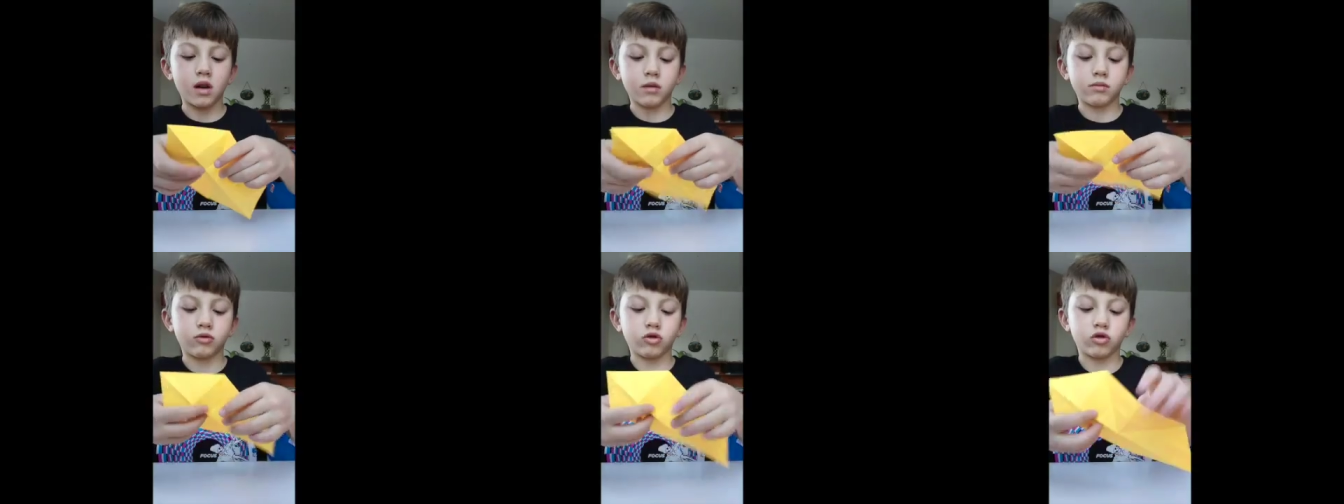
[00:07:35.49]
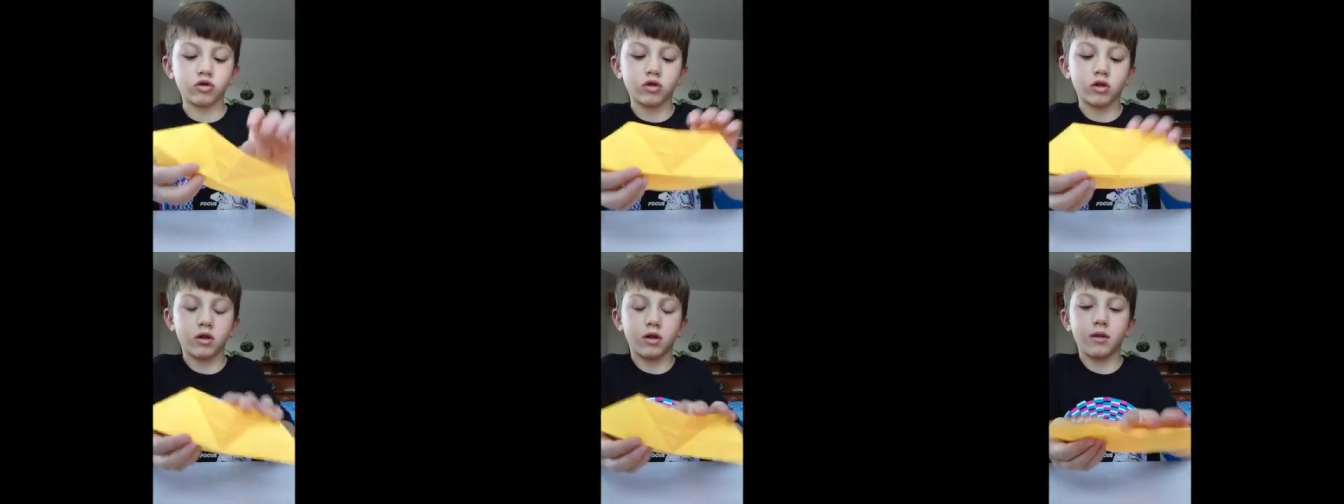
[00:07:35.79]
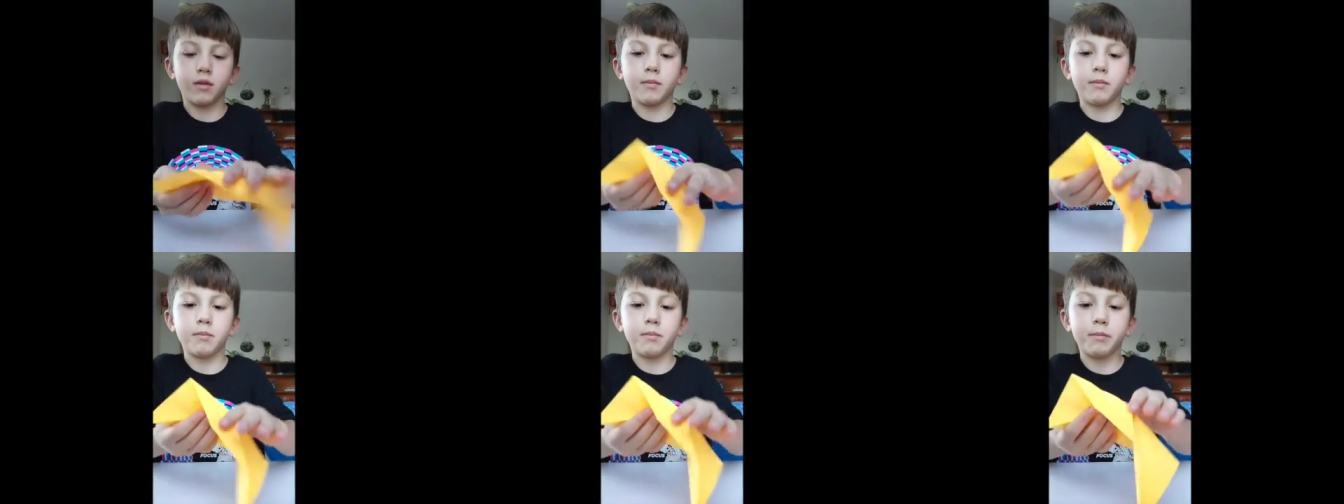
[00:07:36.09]
Just
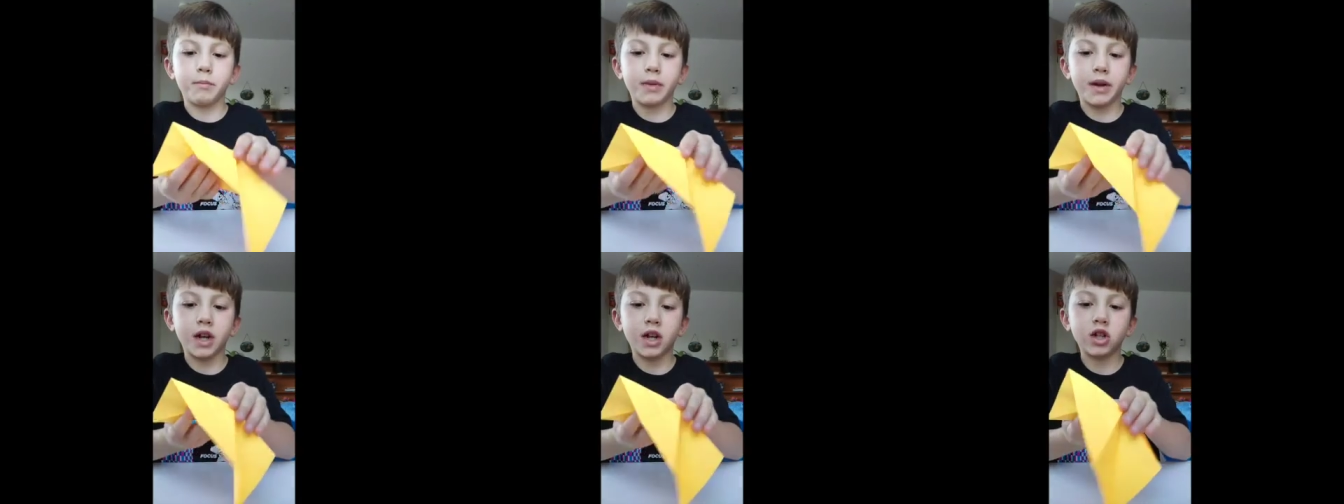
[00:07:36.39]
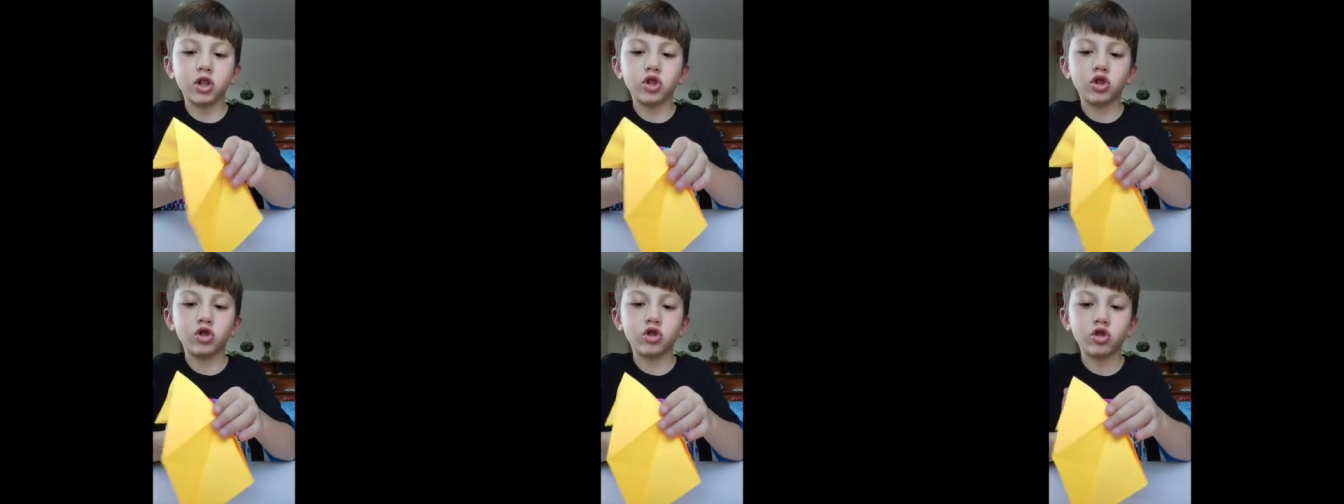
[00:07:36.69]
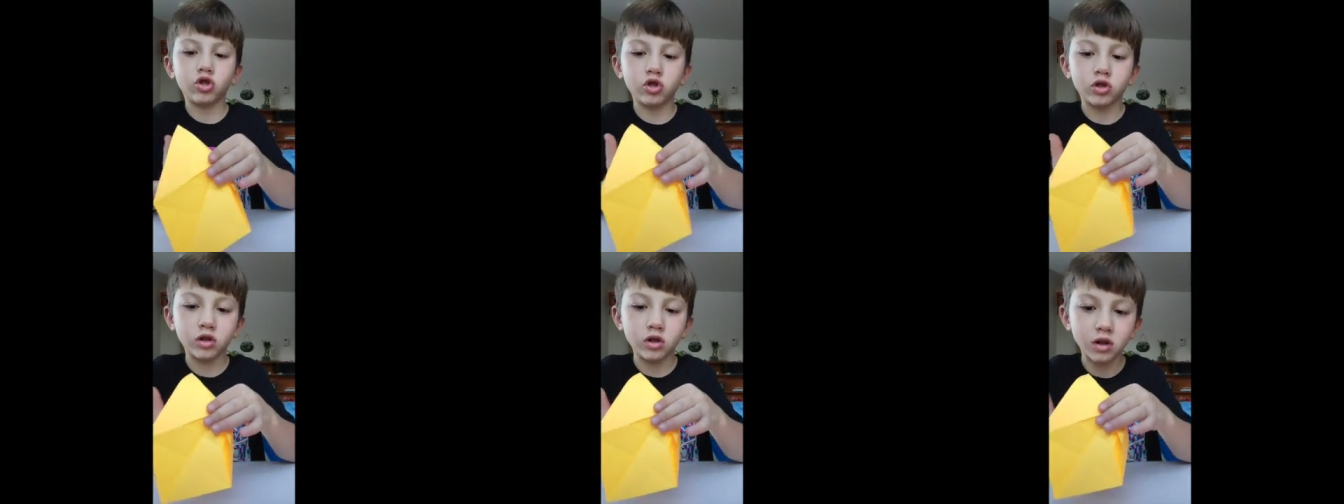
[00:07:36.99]
gonna
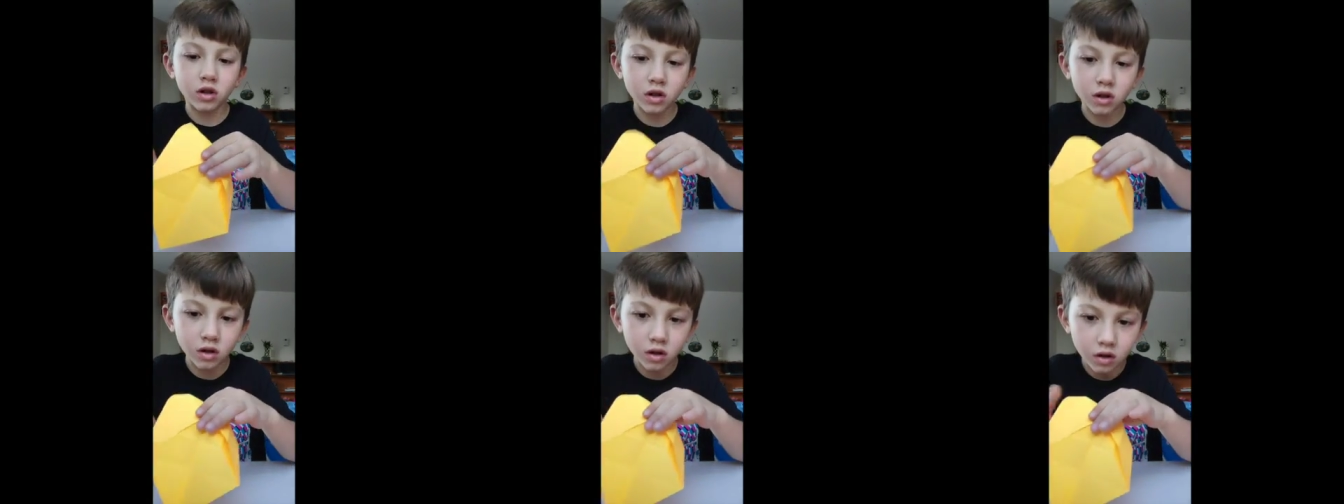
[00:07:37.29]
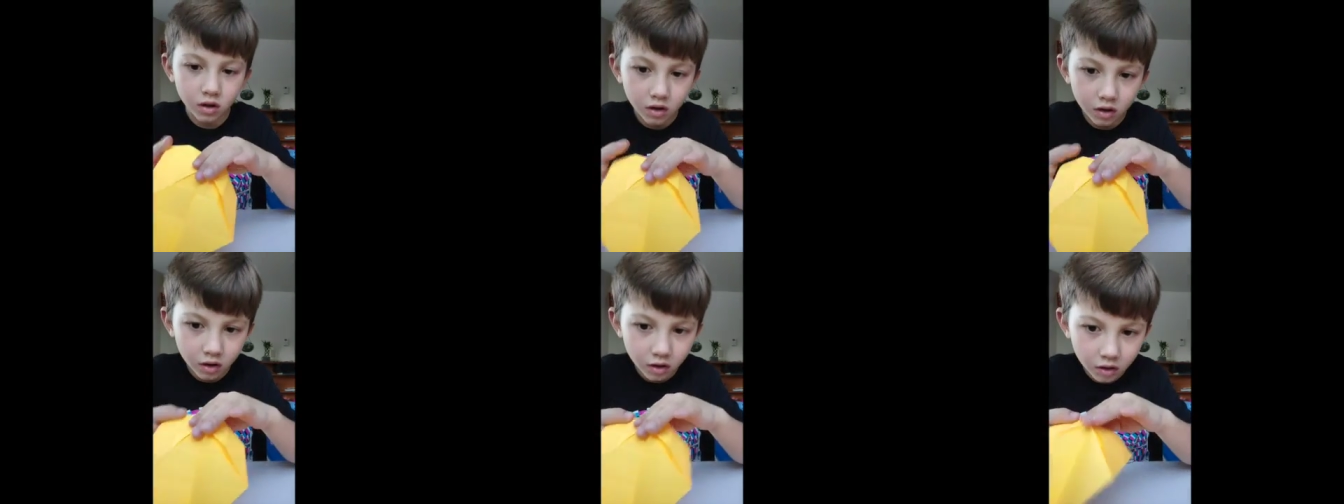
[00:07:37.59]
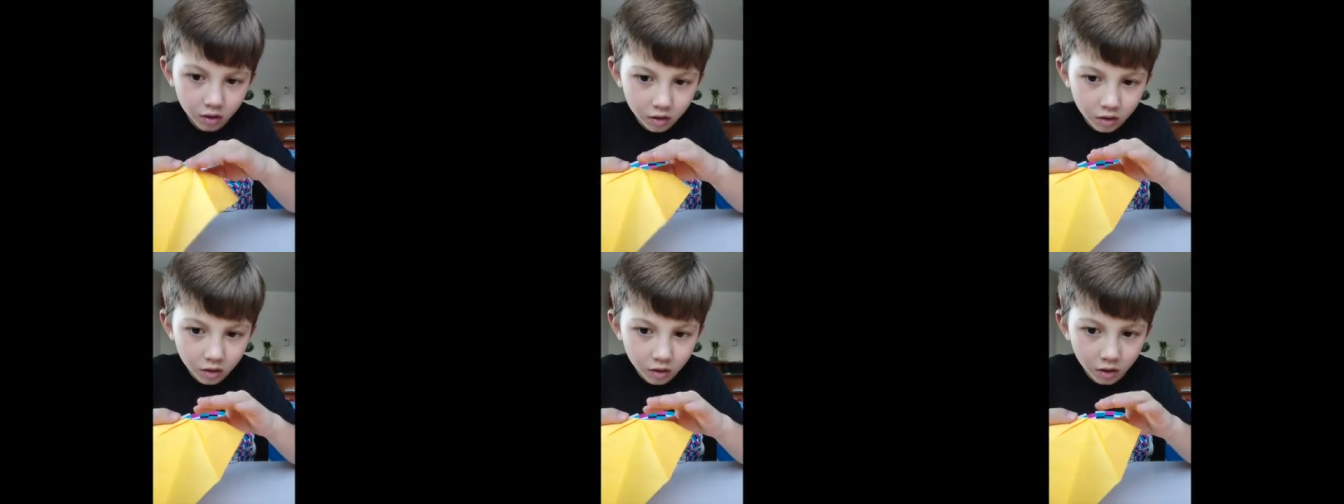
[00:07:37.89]
pinch
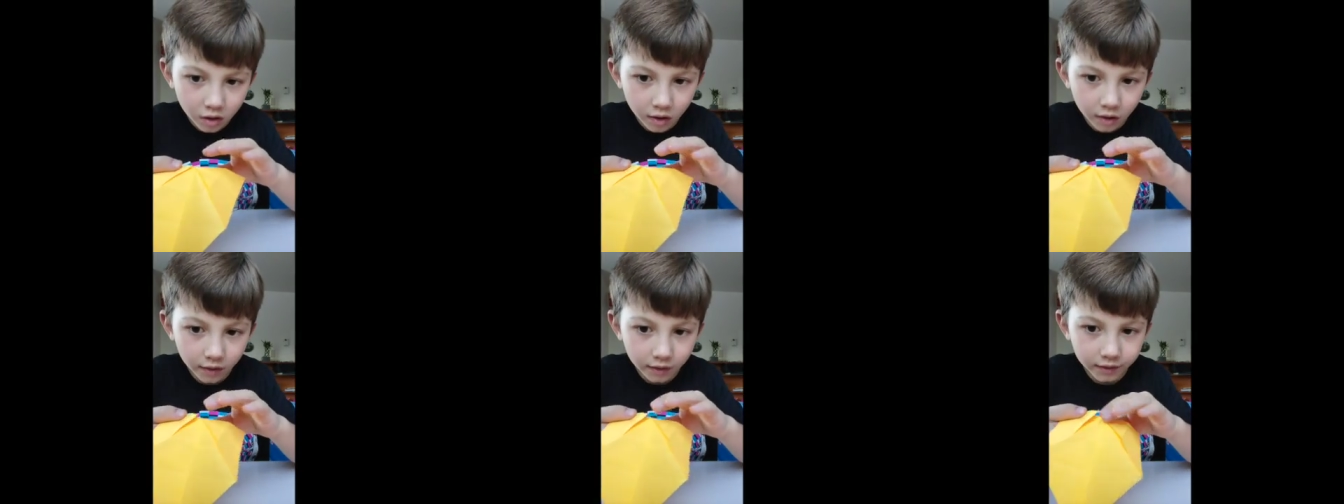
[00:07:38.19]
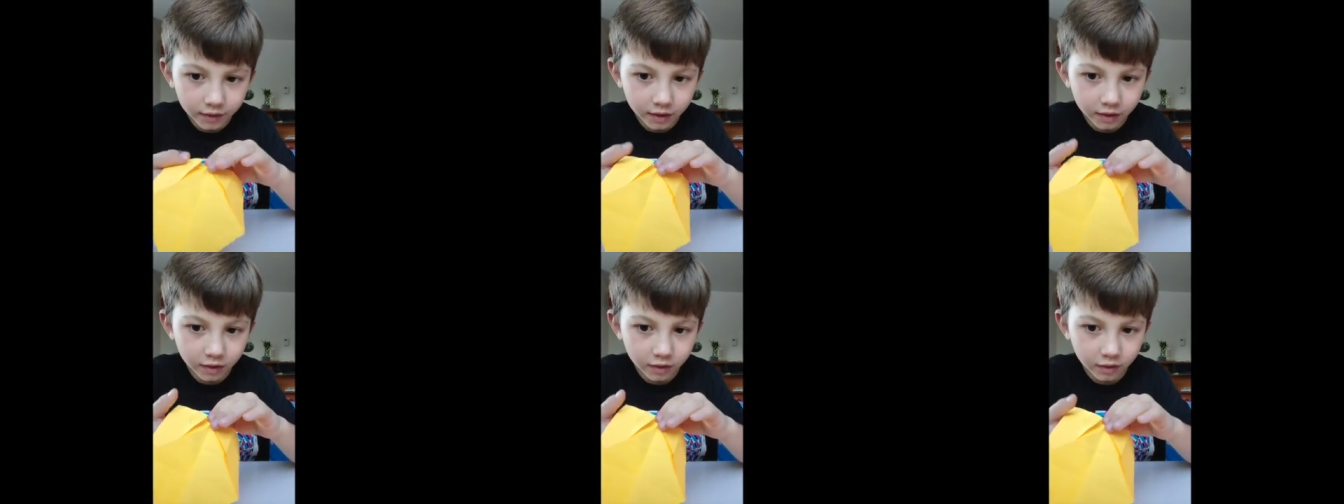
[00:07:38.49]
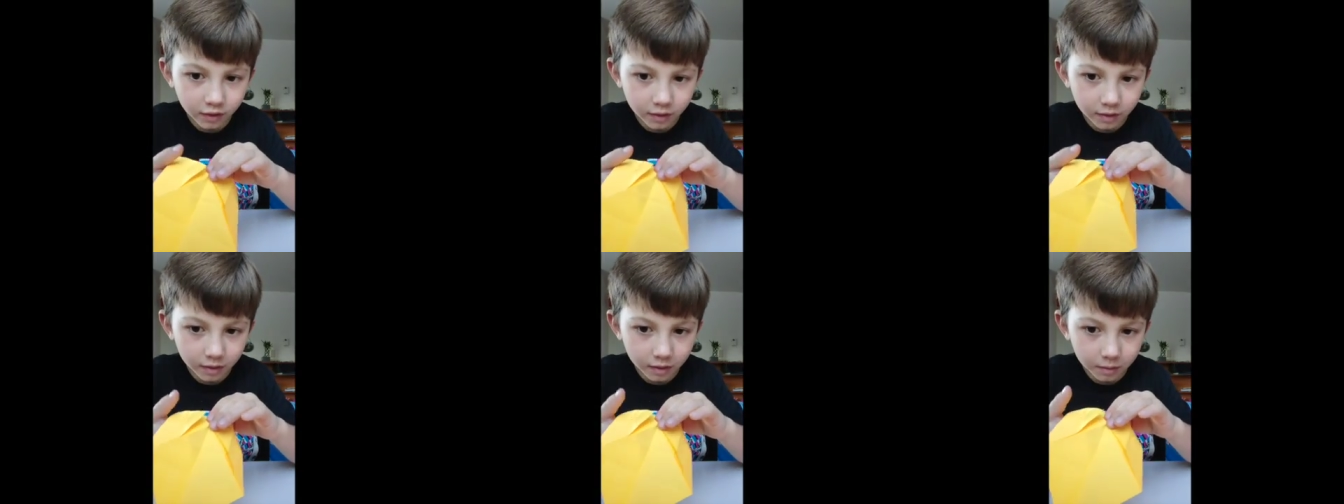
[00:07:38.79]
on these.